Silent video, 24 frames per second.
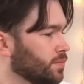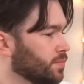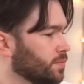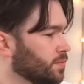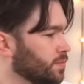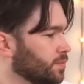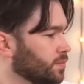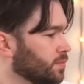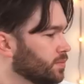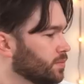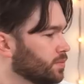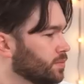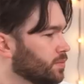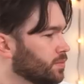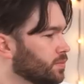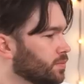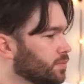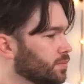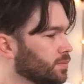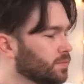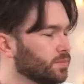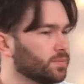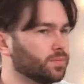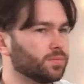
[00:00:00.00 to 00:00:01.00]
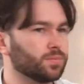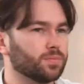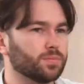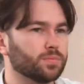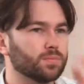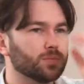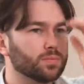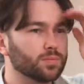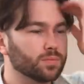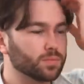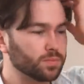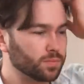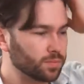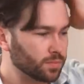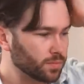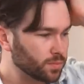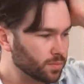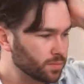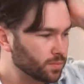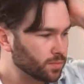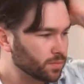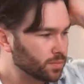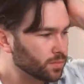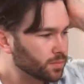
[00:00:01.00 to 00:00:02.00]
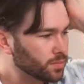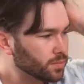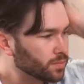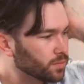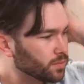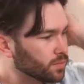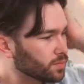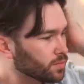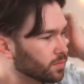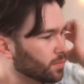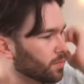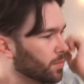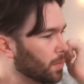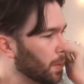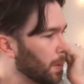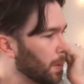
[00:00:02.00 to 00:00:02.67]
This person isn't speaking.